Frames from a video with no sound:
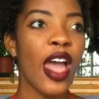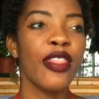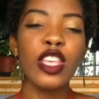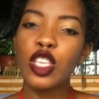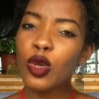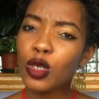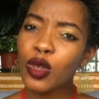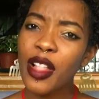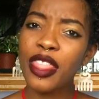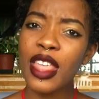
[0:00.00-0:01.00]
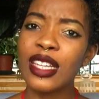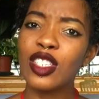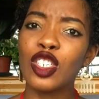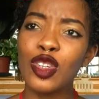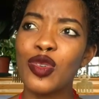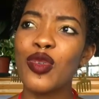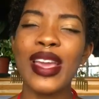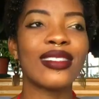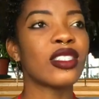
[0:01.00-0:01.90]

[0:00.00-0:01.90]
The usual thing to do is